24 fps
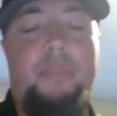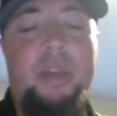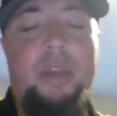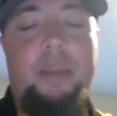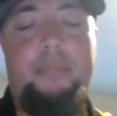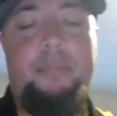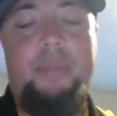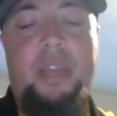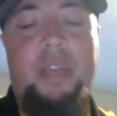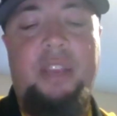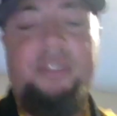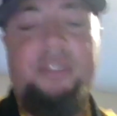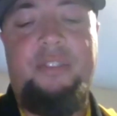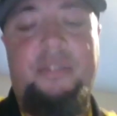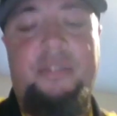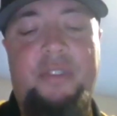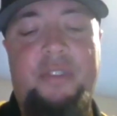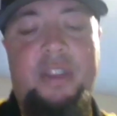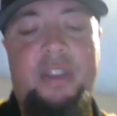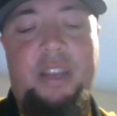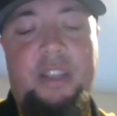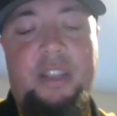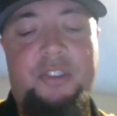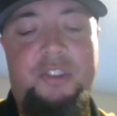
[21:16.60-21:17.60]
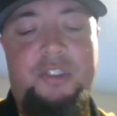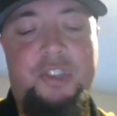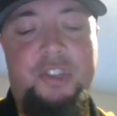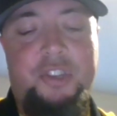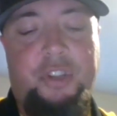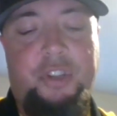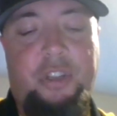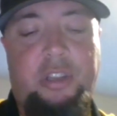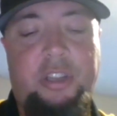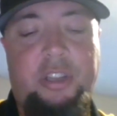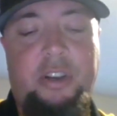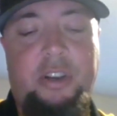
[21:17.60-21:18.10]
big piece of it is
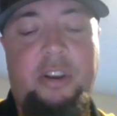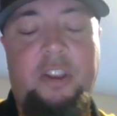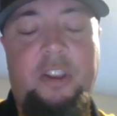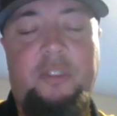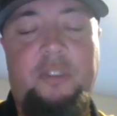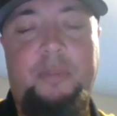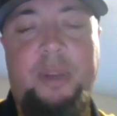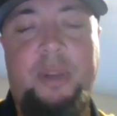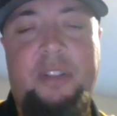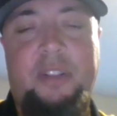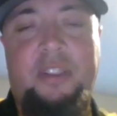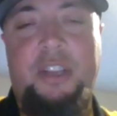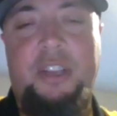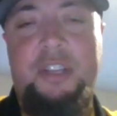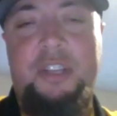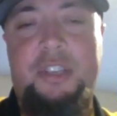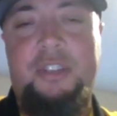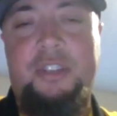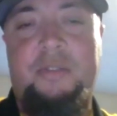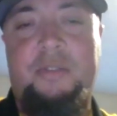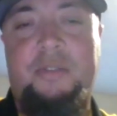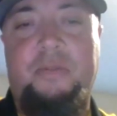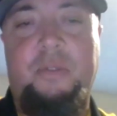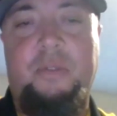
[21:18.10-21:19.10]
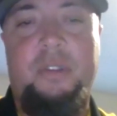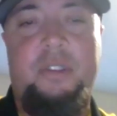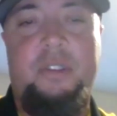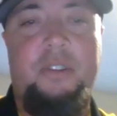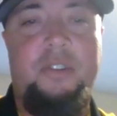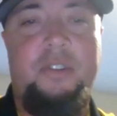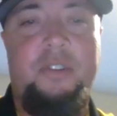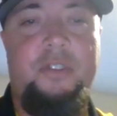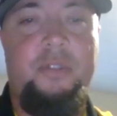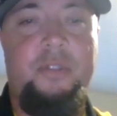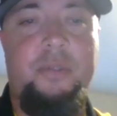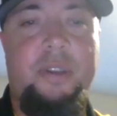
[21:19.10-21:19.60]
just clear expectations of what
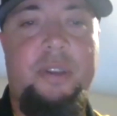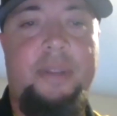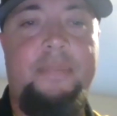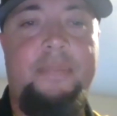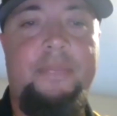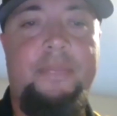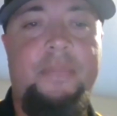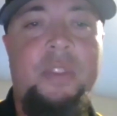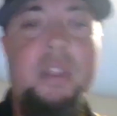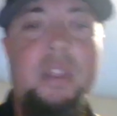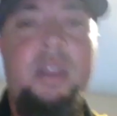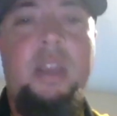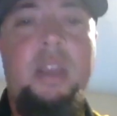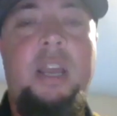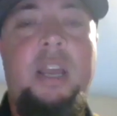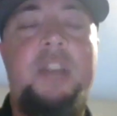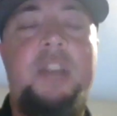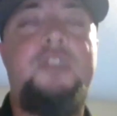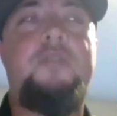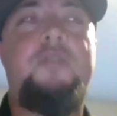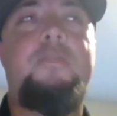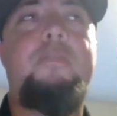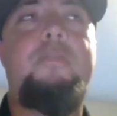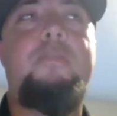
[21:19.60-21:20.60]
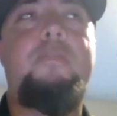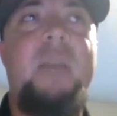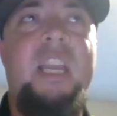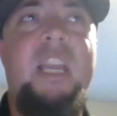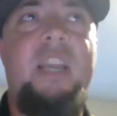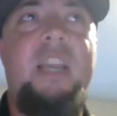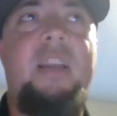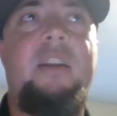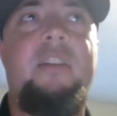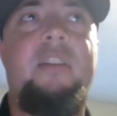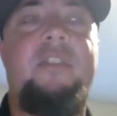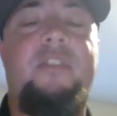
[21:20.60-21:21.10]
they're doing and just
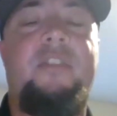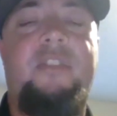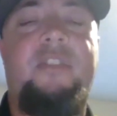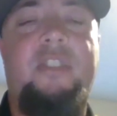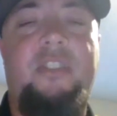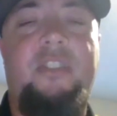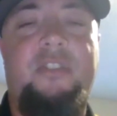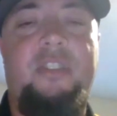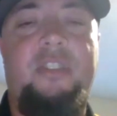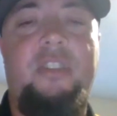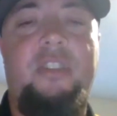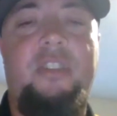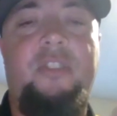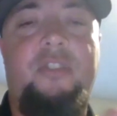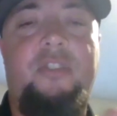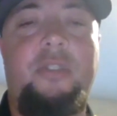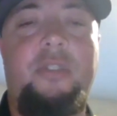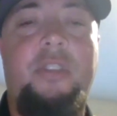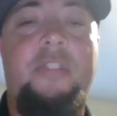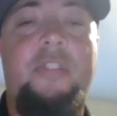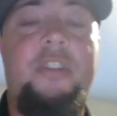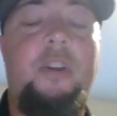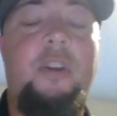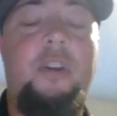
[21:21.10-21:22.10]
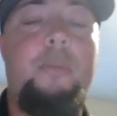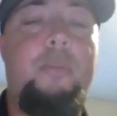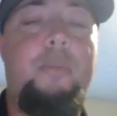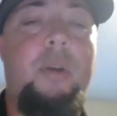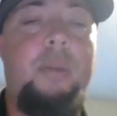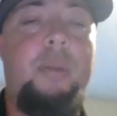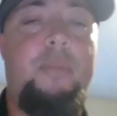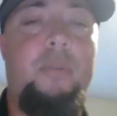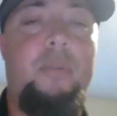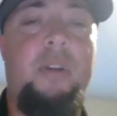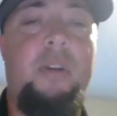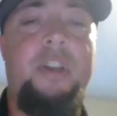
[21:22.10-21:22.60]
being consistent so that their
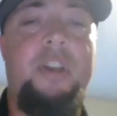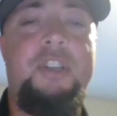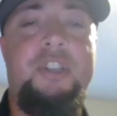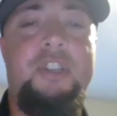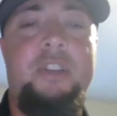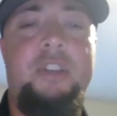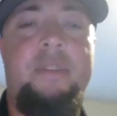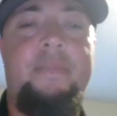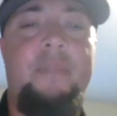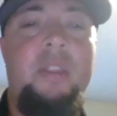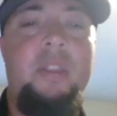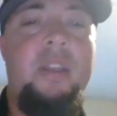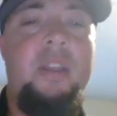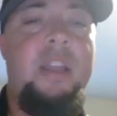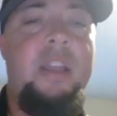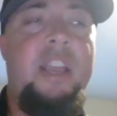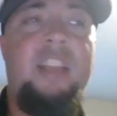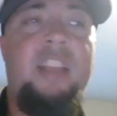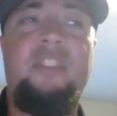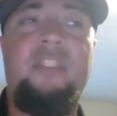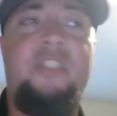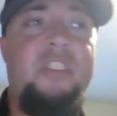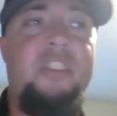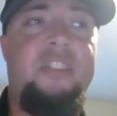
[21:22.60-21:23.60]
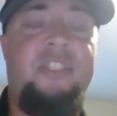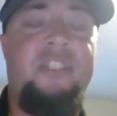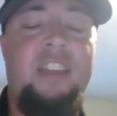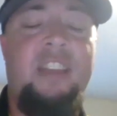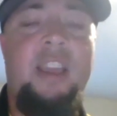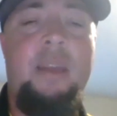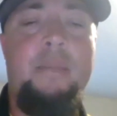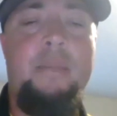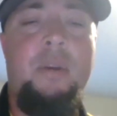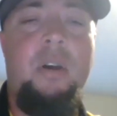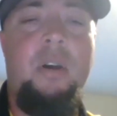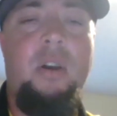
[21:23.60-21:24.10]
preparation is the
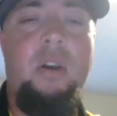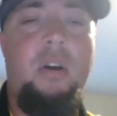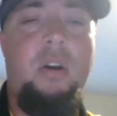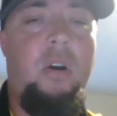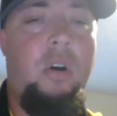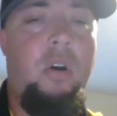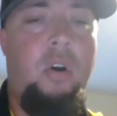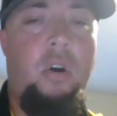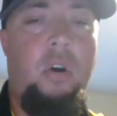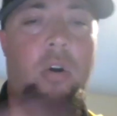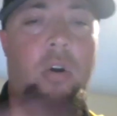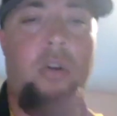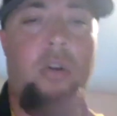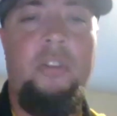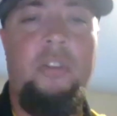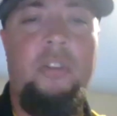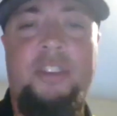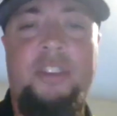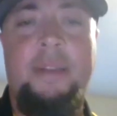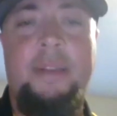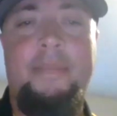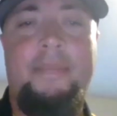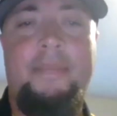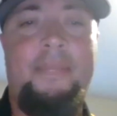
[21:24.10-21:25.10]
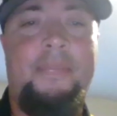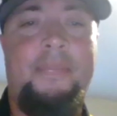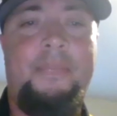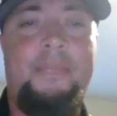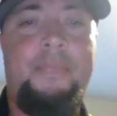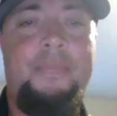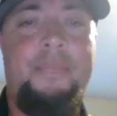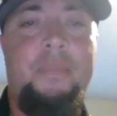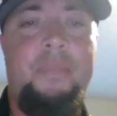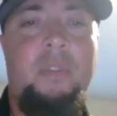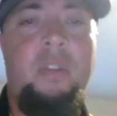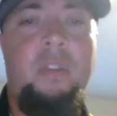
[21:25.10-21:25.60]
same all the time,
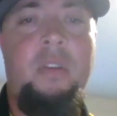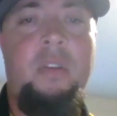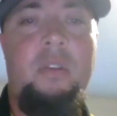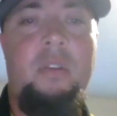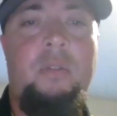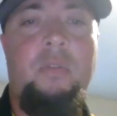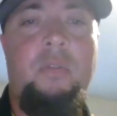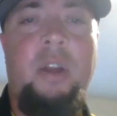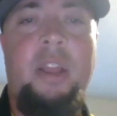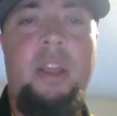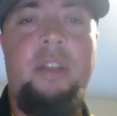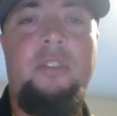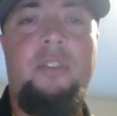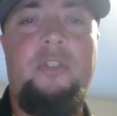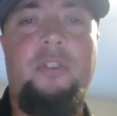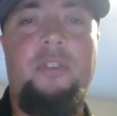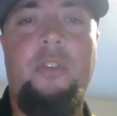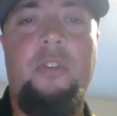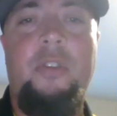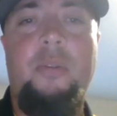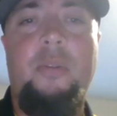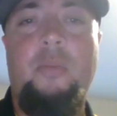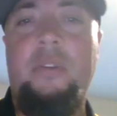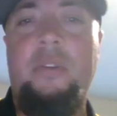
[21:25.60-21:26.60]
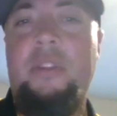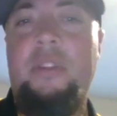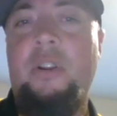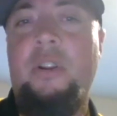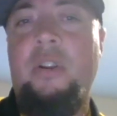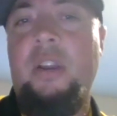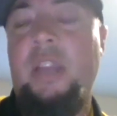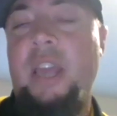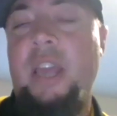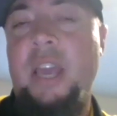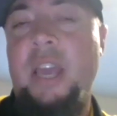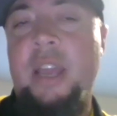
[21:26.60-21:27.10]
right? So that when
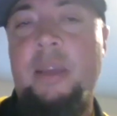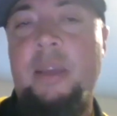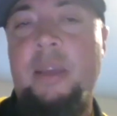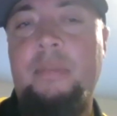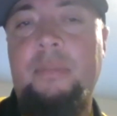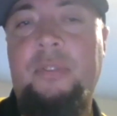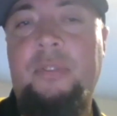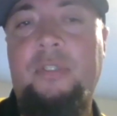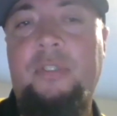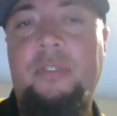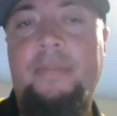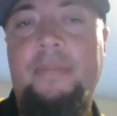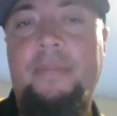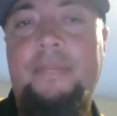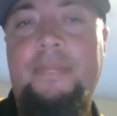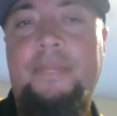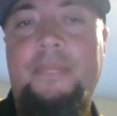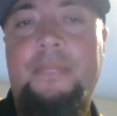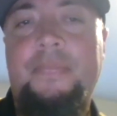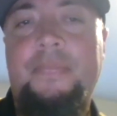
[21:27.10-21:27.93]
they're in games,